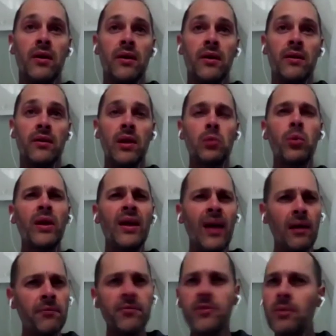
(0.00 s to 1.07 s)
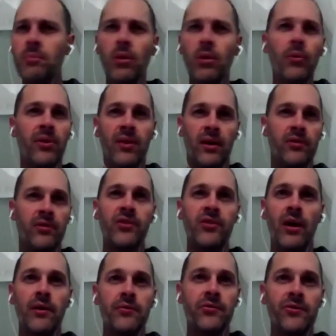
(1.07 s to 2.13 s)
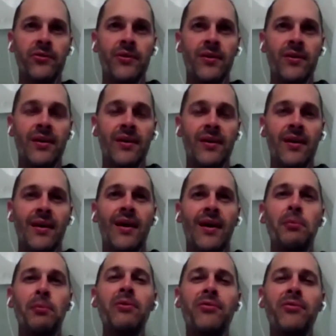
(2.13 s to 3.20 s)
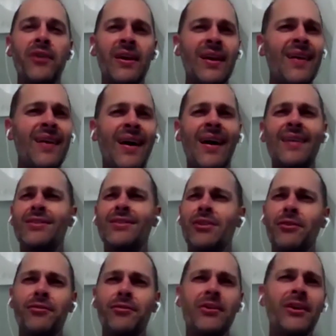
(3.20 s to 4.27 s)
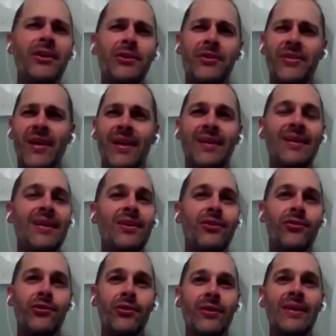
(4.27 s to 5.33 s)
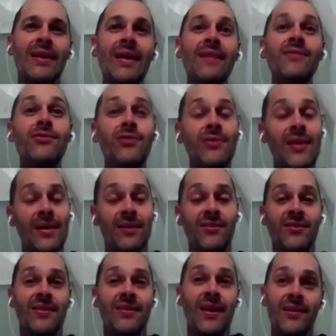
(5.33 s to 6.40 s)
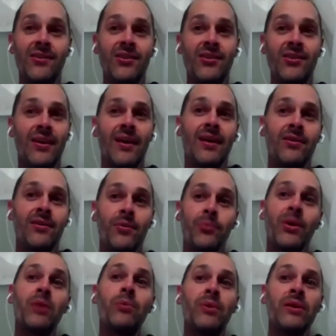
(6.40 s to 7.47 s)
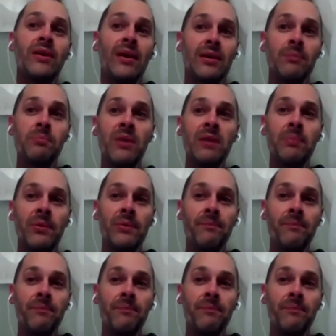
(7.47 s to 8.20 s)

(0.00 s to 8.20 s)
that we're comfortable with ourselves. And we forget how difficult that is to get to that stage when we're young people.